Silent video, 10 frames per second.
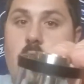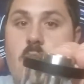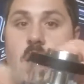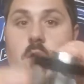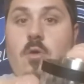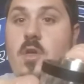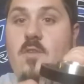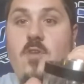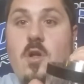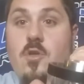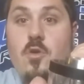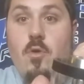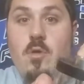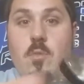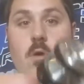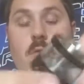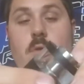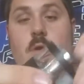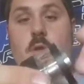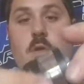Not only if you're in shorty
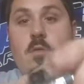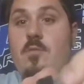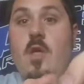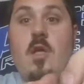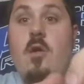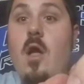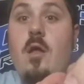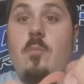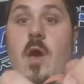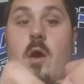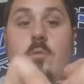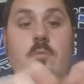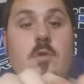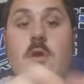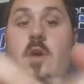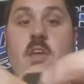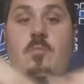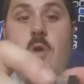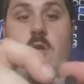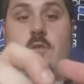mode, say you're out and about, your glass
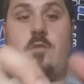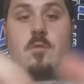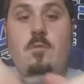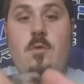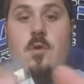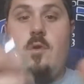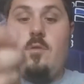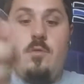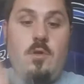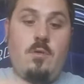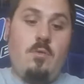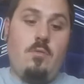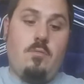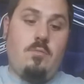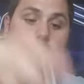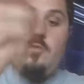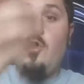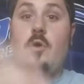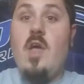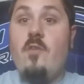breaks. You
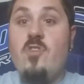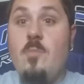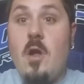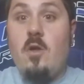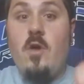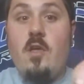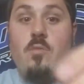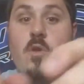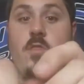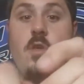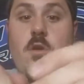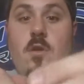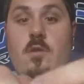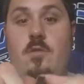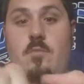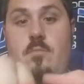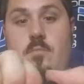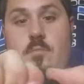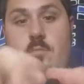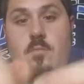don't have your spare glass with you because,
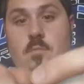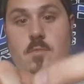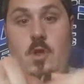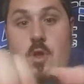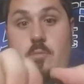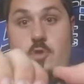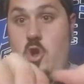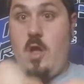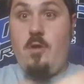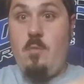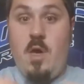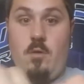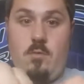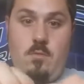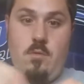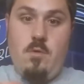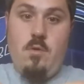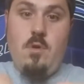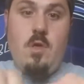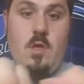you know, you're out and about.
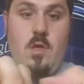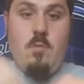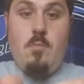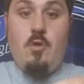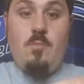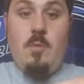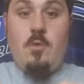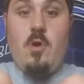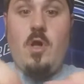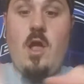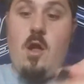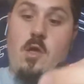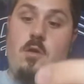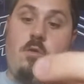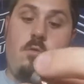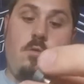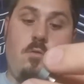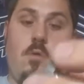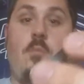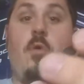Most people don't carry
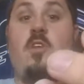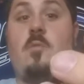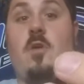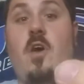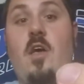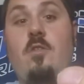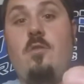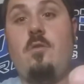replacement glass.